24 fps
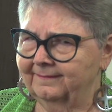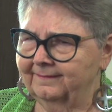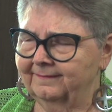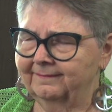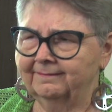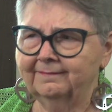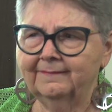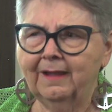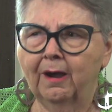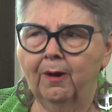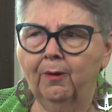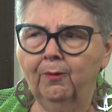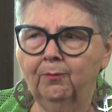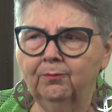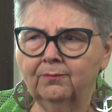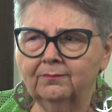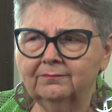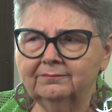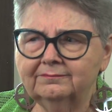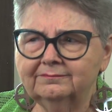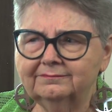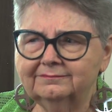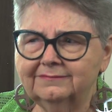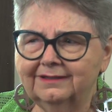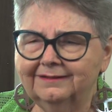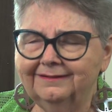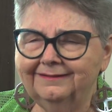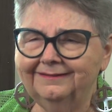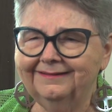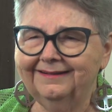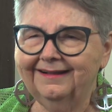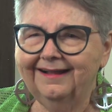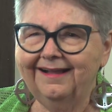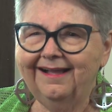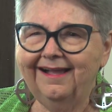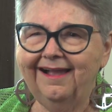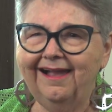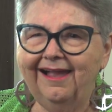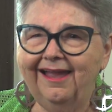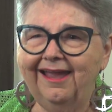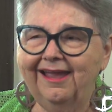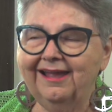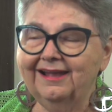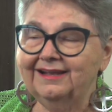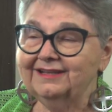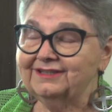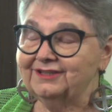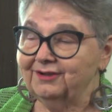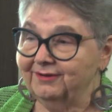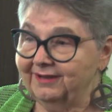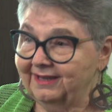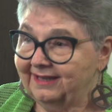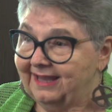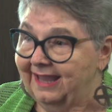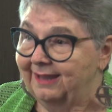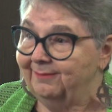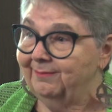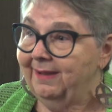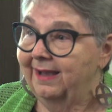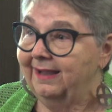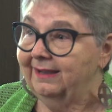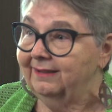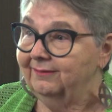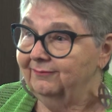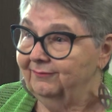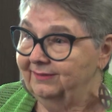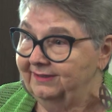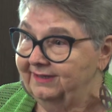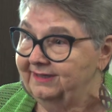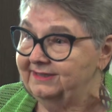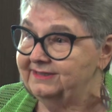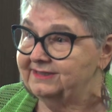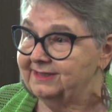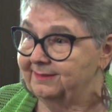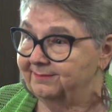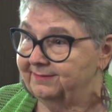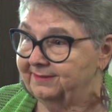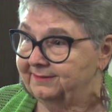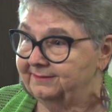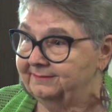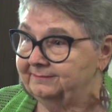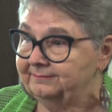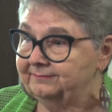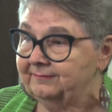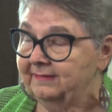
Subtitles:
Nope. So he came back and we did something.